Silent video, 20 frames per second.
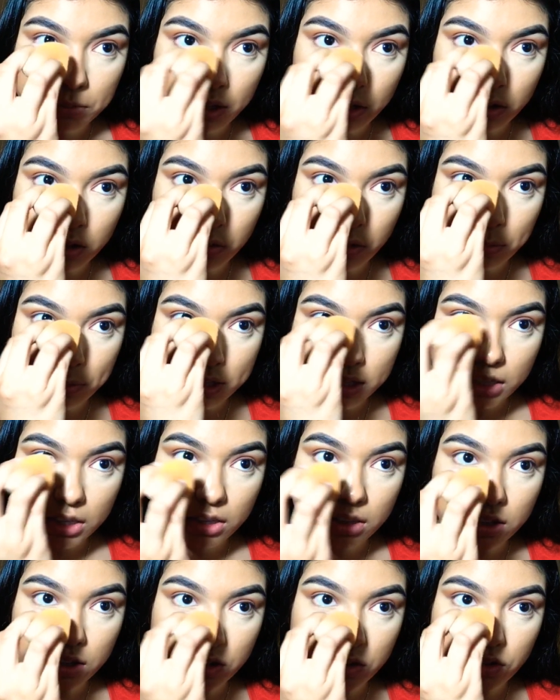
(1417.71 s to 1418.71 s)
I don't want my
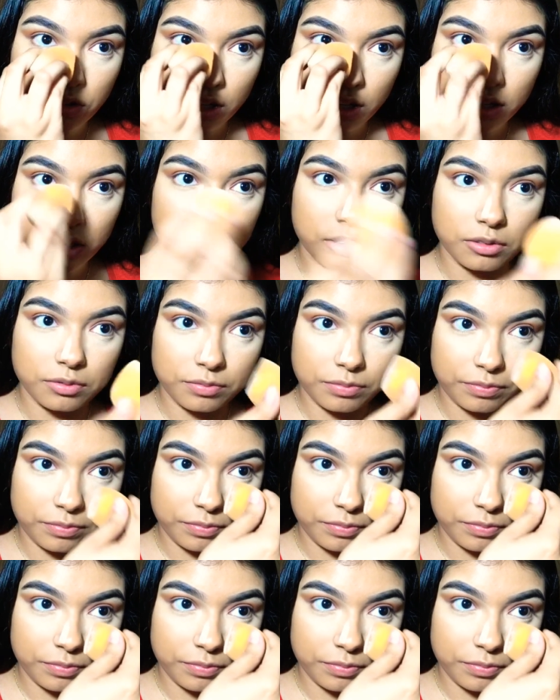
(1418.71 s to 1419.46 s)
skin to dry up.